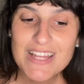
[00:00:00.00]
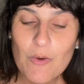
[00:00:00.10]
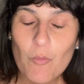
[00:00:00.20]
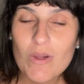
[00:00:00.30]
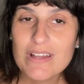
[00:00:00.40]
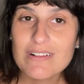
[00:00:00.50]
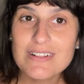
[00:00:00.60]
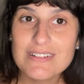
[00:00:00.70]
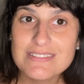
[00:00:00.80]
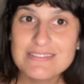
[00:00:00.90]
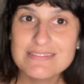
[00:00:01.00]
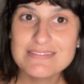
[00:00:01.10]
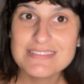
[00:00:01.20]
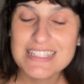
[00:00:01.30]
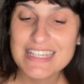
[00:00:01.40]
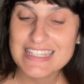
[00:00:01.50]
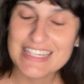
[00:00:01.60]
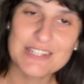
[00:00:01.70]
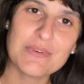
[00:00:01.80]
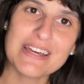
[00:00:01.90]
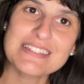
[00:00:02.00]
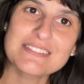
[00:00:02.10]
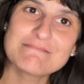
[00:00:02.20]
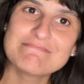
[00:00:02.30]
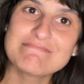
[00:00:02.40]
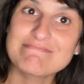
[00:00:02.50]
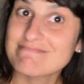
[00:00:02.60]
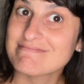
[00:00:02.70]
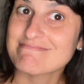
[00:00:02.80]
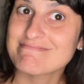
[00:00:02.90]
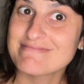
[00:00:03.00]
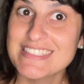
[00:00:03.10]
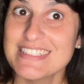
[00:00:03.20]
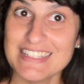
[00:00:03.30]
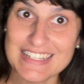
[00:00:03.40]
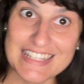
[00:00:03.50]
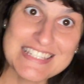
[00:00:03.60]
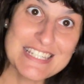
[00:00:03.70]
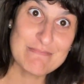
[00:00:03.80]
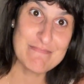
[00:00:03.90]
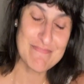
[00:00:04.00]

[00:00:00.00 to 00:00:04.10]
Will it get read? Let's see.